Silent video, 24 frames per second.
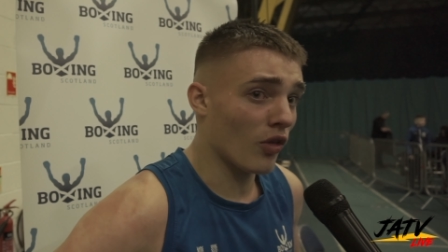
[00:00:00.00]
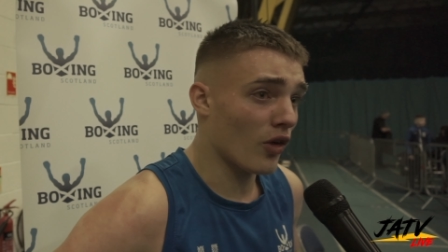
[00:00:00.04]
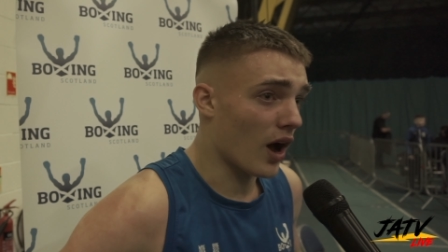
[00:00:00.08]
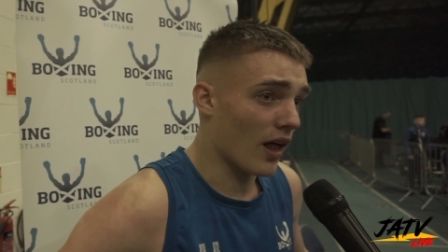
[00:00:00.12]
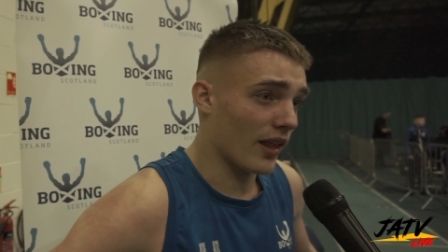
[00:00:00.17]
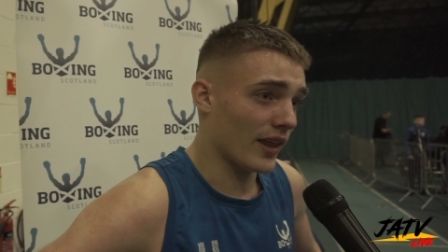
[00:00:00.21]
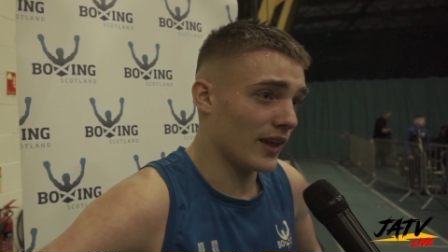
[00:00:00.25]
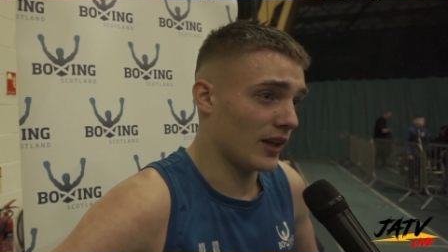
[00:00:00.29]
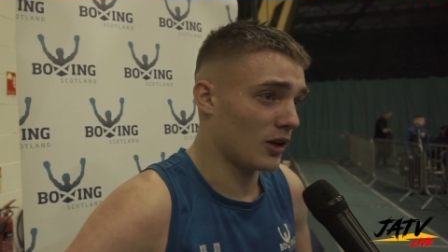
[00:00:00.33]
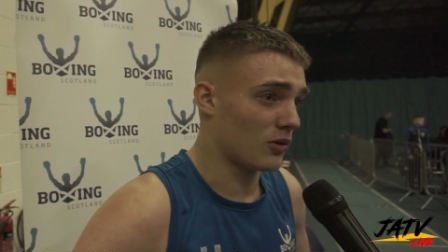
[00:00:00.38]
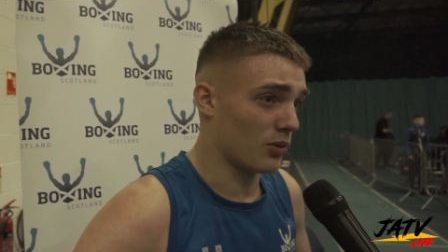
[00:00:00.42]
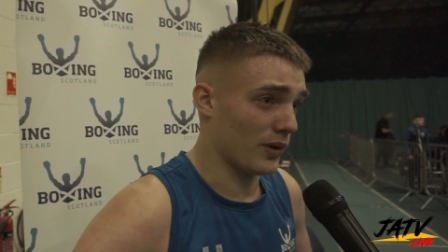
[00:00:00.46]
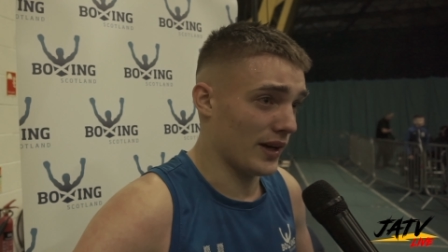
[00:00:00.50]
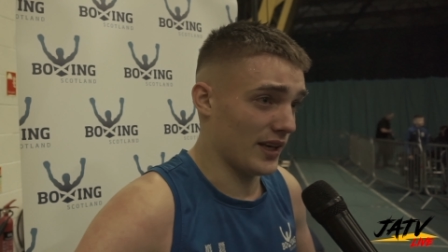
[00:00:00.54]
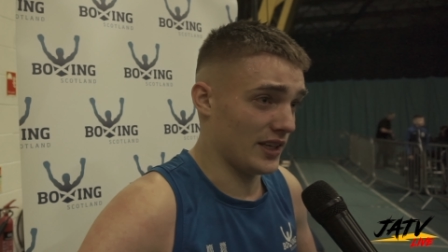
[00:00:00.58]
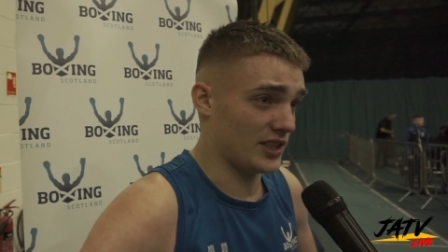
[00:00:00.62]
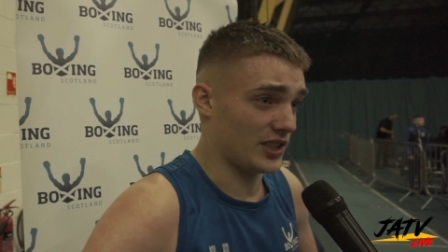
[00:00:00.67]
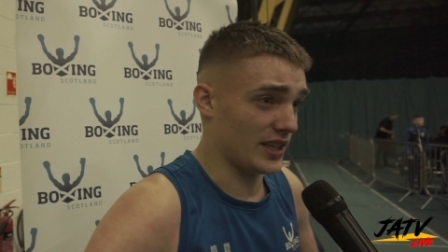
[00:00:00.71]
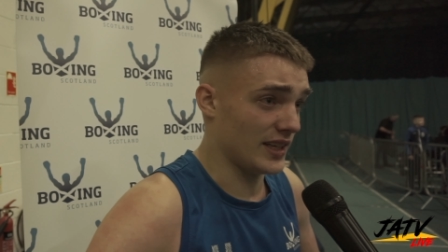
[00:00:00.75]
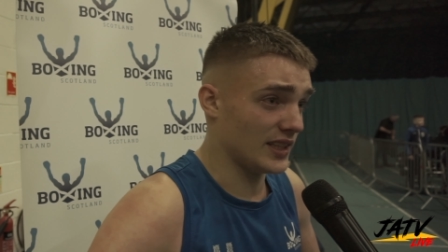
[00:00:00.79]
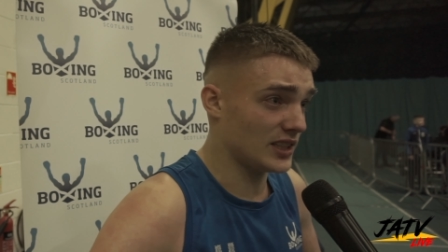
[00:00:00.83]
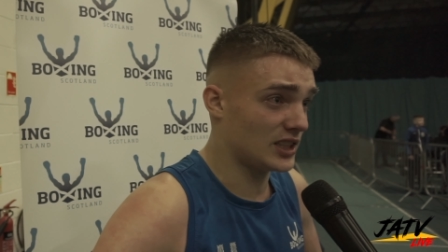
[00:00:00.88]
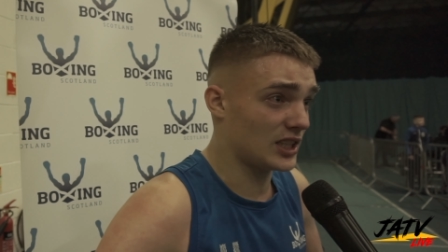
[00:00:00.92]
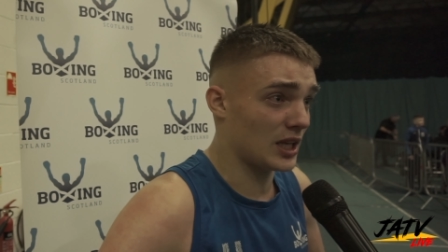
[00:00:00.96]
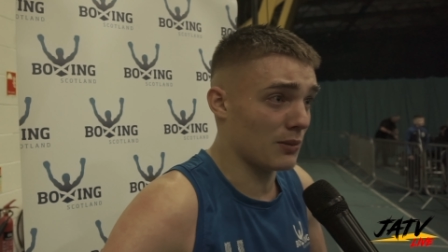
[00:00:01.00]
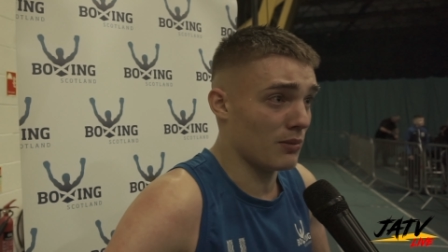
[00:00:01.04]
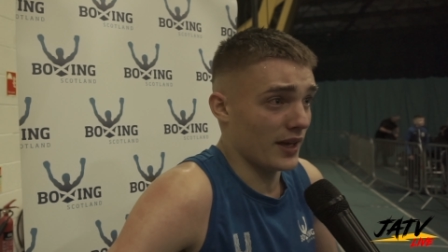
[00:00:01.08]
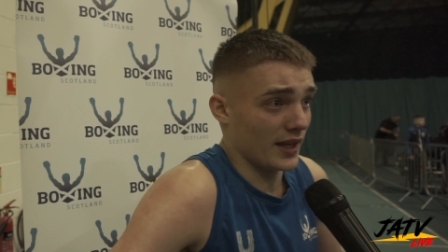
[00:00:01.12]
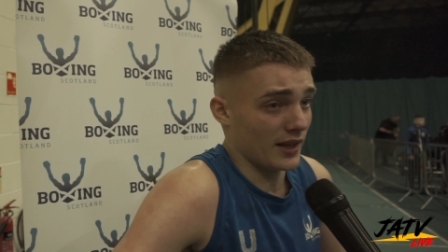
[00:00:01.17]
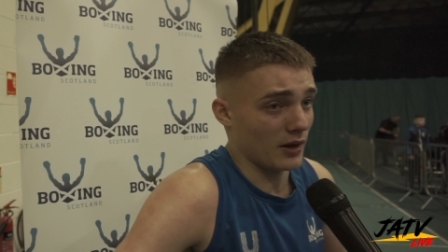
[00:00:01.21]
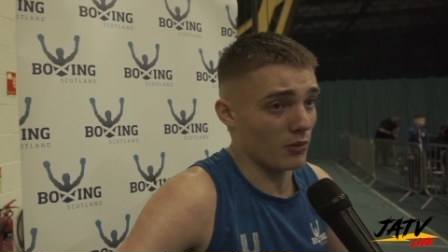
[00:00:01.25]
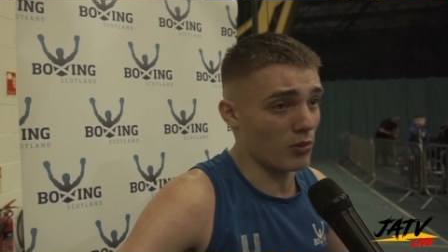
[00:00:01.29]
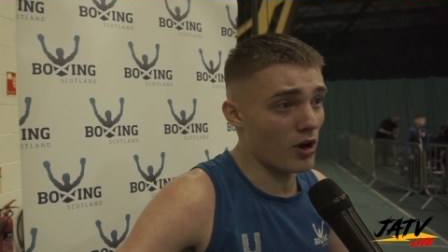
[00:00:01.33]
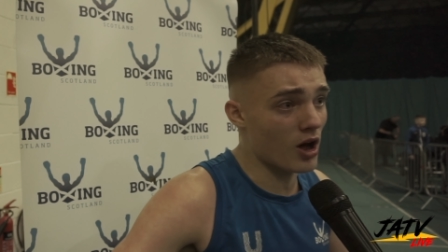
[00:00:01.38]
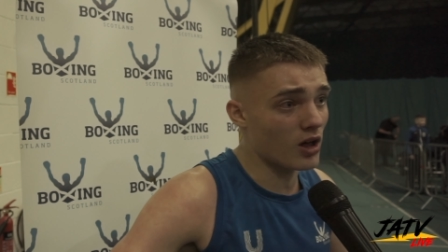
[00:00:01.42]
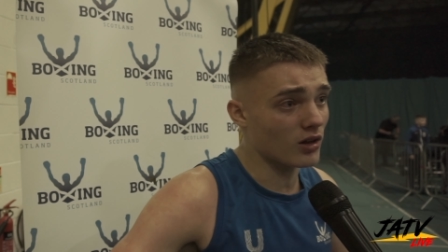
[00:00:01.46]
I like what he says to me
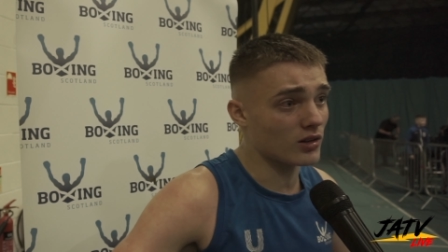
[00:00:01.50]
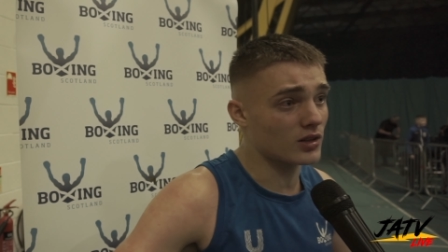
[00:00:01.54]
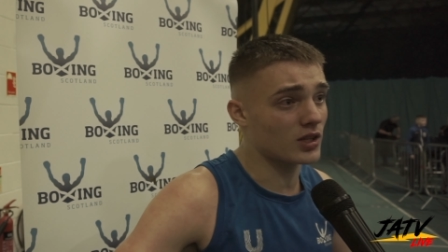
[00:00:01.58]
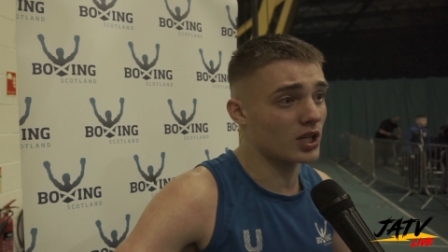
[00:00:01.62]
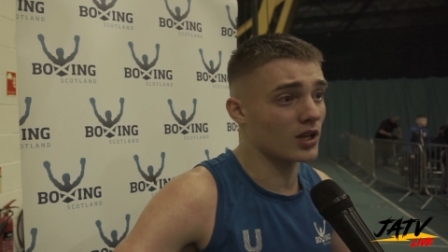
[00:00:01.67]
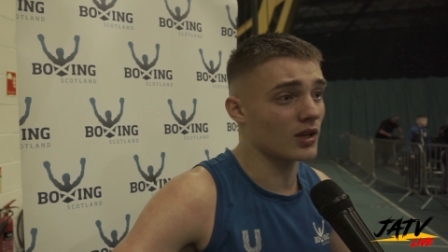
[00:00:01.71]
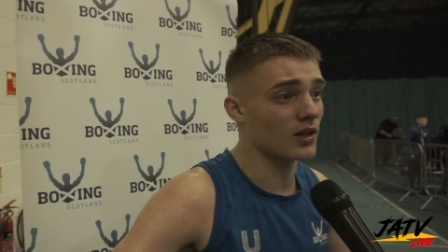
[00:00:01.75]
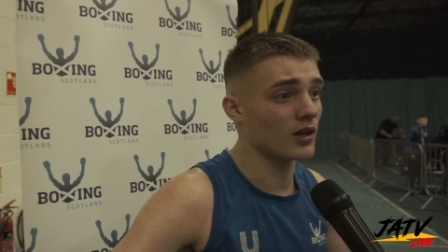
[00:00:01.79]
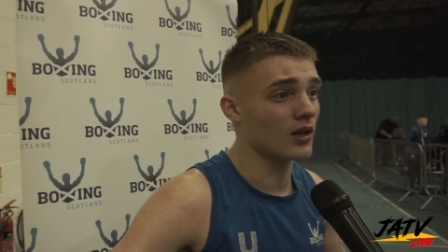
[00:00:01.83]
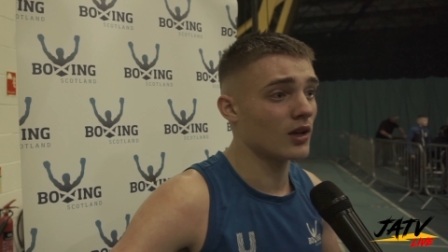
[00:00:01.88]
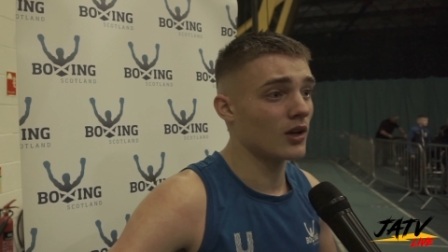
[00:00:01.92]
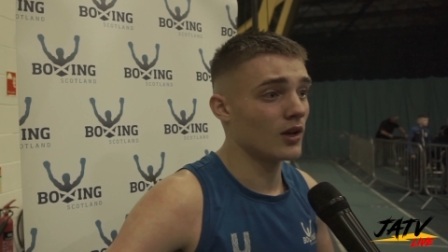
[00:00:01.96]
and it worked.